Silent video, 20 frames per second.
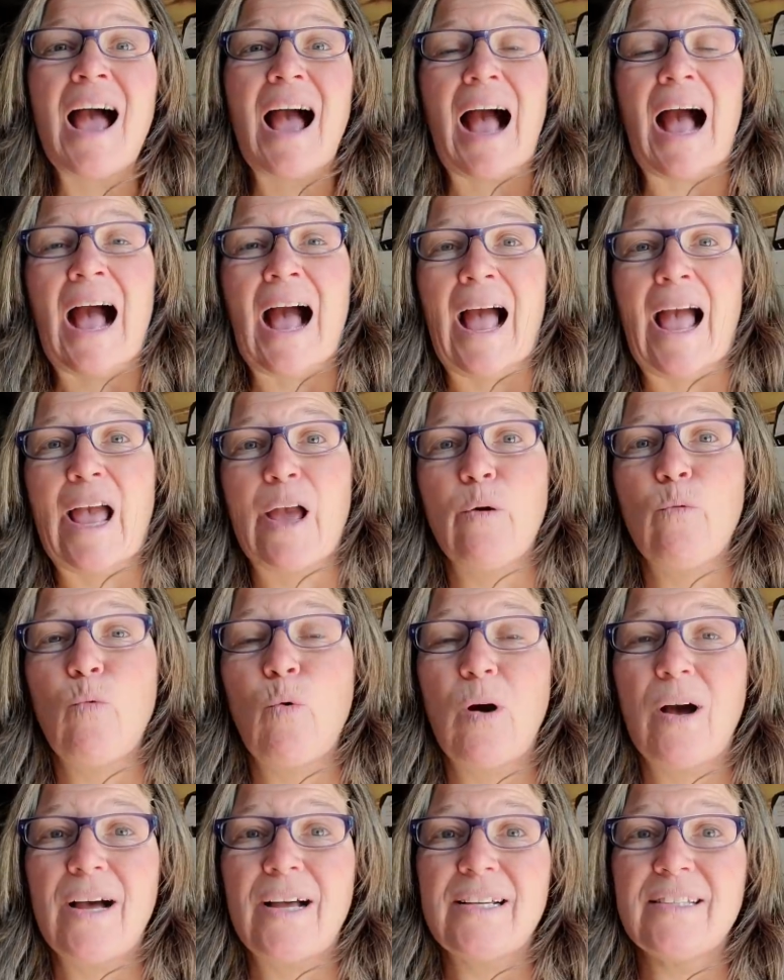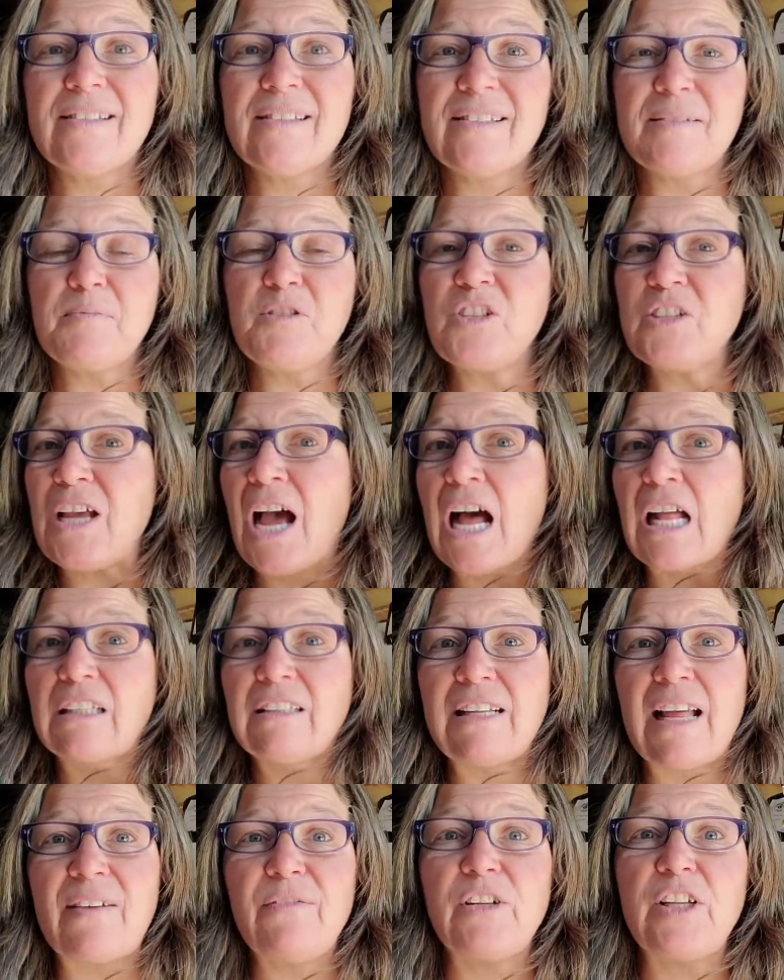I was t-
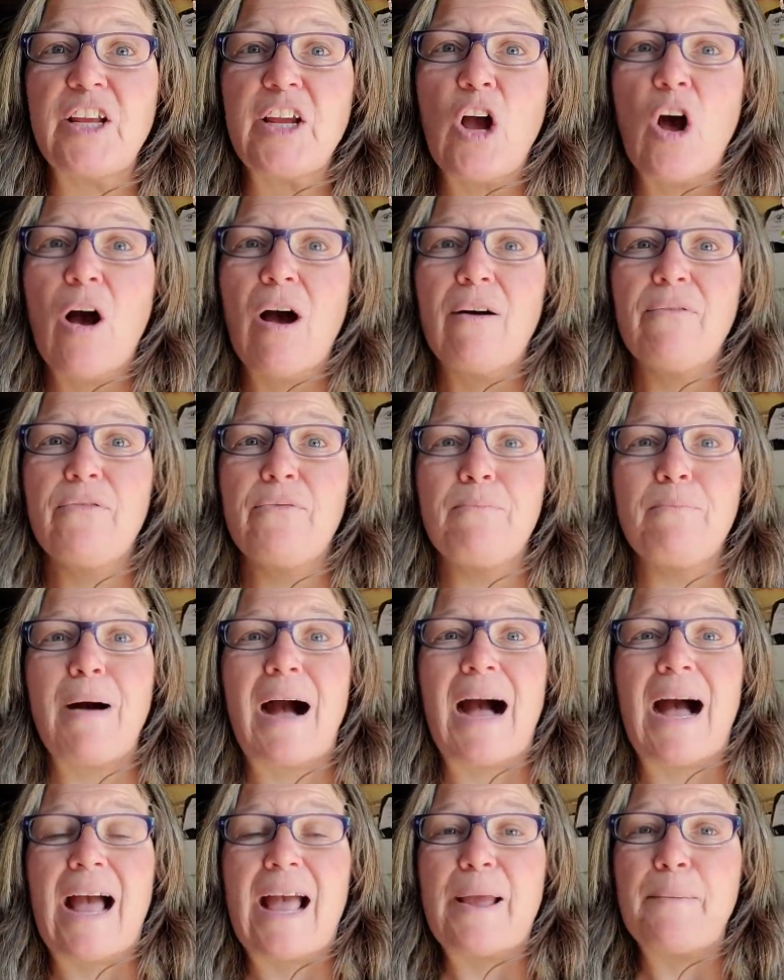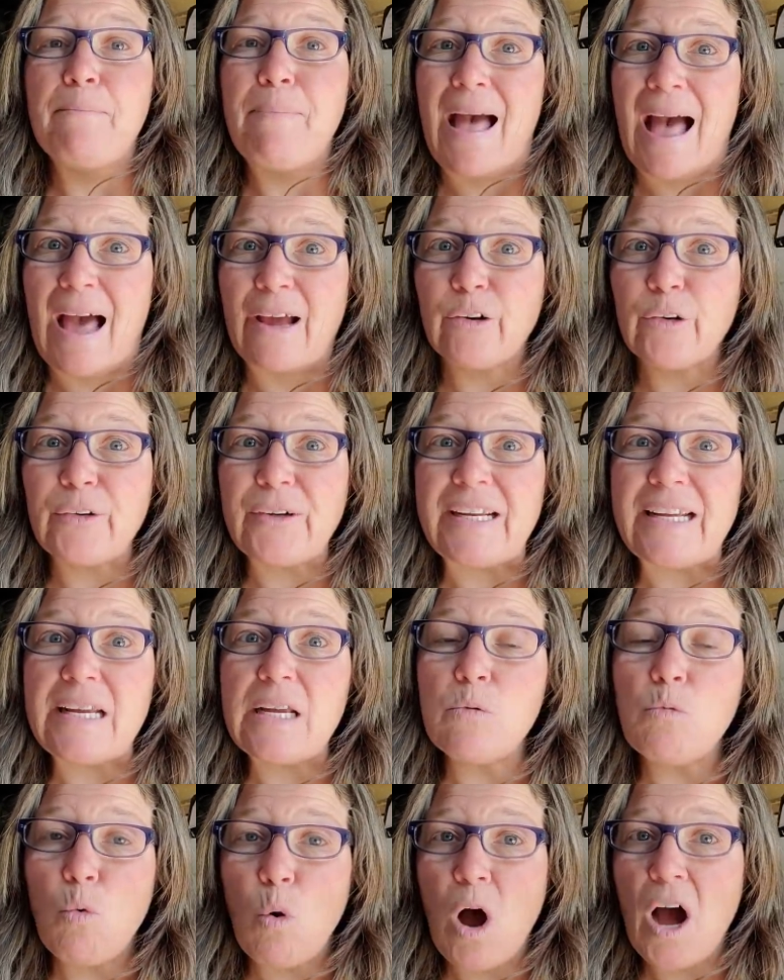leveling off my
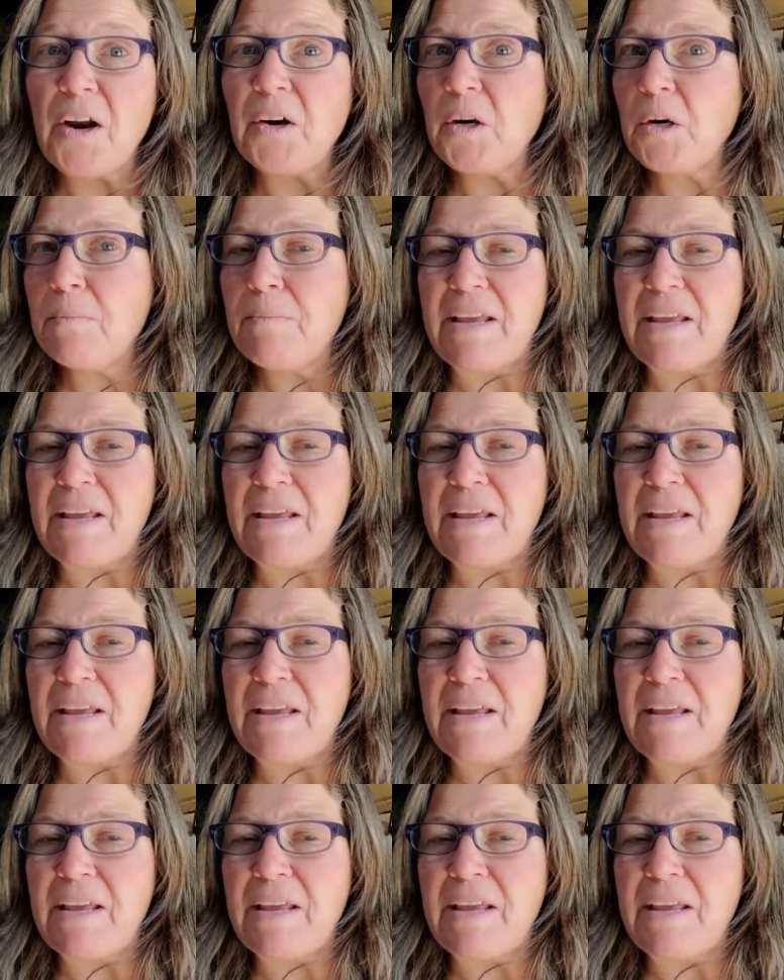battery water,